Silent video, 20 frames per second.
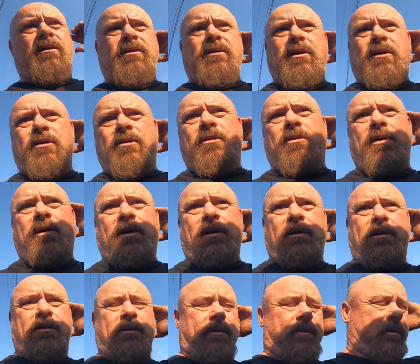
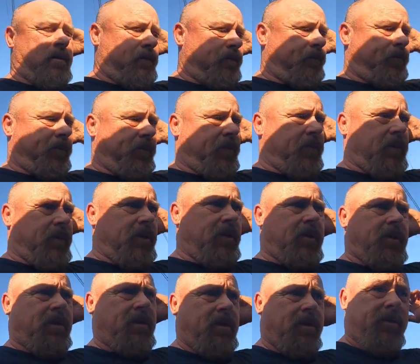So
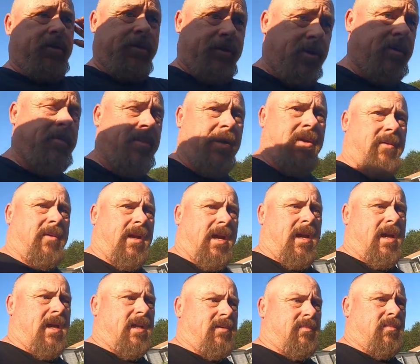should be
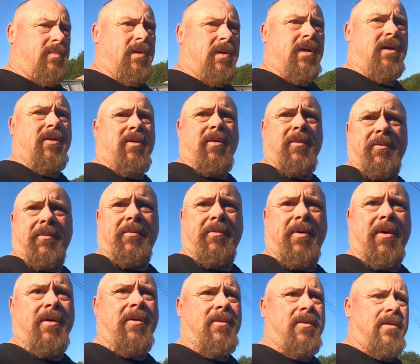okay when I go up the
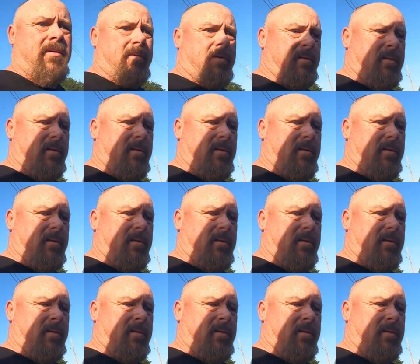road.